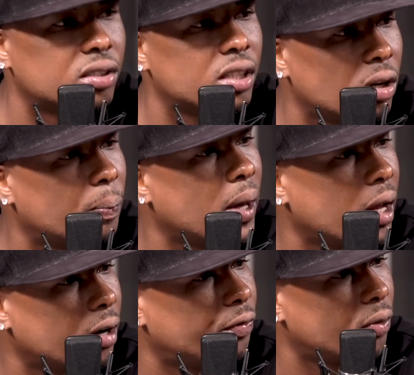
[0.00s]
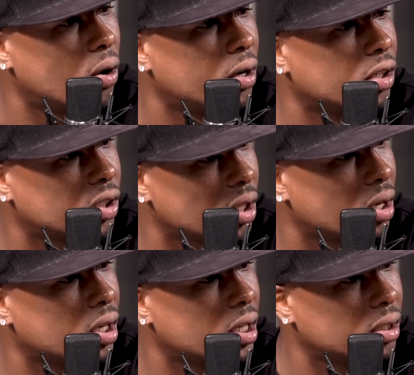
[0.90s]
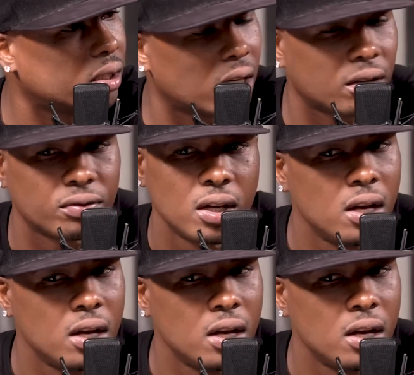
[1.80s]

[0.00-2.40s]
still paying it forward and sharing his gifts.